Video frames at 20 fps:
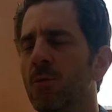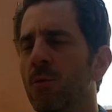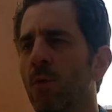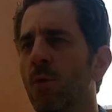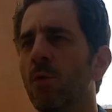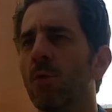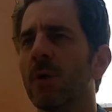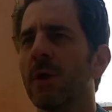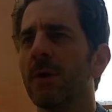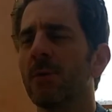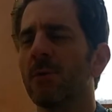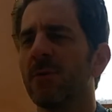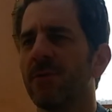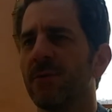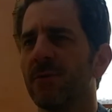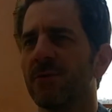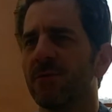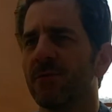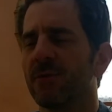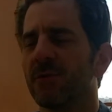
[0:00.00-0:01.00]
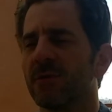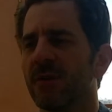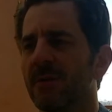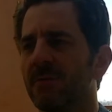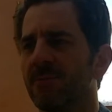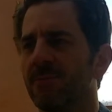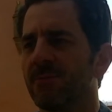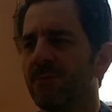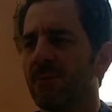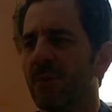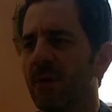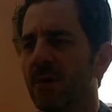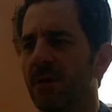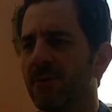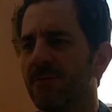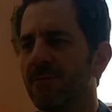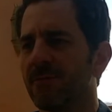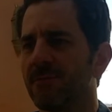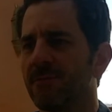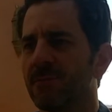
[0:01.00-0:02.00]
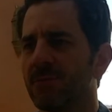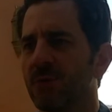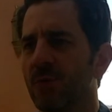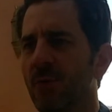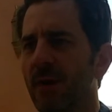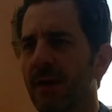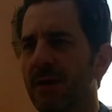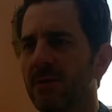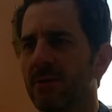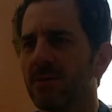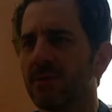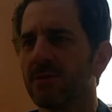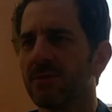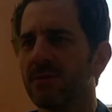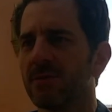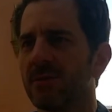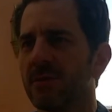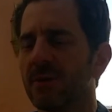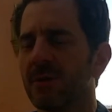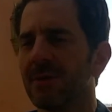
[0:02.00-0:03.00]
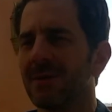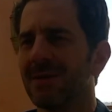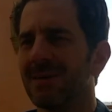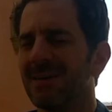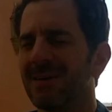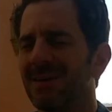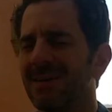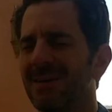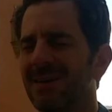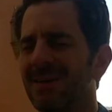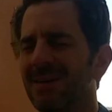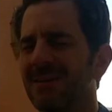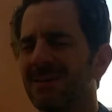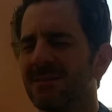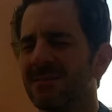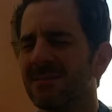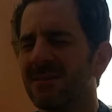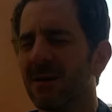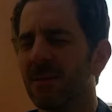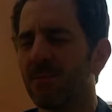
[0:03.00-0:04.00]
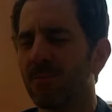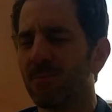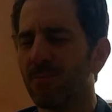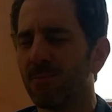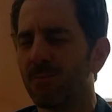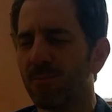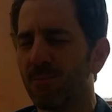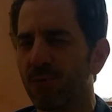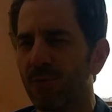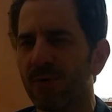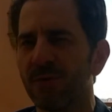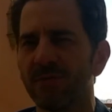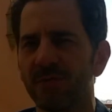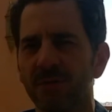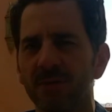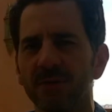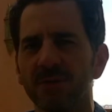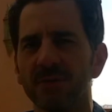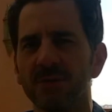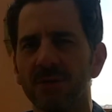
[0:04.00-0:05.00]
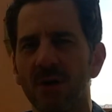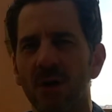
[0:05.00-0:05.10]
working with first-time directors is a privilege.